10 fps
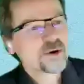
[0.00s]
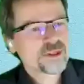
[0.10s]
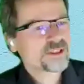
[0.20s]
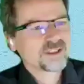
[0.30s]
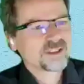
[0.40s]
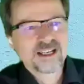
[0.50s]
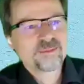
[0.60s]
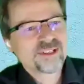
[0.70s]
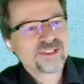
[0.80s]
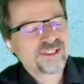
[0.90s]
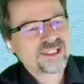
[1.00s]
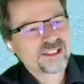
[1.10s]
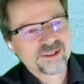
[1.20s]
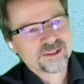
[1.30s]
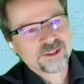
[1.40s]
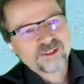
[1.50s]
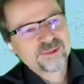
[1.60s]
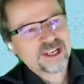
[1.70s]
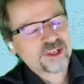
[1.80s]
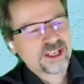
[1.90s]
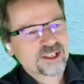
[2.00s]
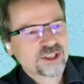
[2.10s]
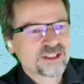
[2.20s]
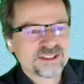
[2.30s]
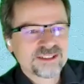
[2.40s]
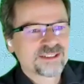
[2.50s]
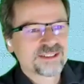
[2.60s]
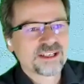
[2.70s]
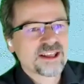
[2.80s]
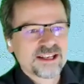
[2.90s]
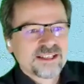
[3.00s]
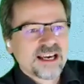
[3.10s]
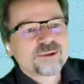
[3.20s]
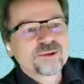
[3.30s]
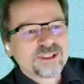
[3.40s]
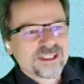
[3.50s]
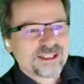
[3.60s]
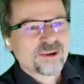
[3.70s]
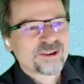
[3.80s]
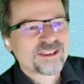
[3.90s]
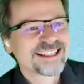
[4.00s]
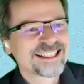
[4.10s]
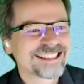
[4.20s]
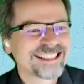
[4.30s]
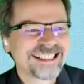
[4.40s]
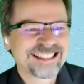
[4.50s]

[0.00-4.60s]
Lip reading: that, MBSE or systems engineering in general is another silo in an organization.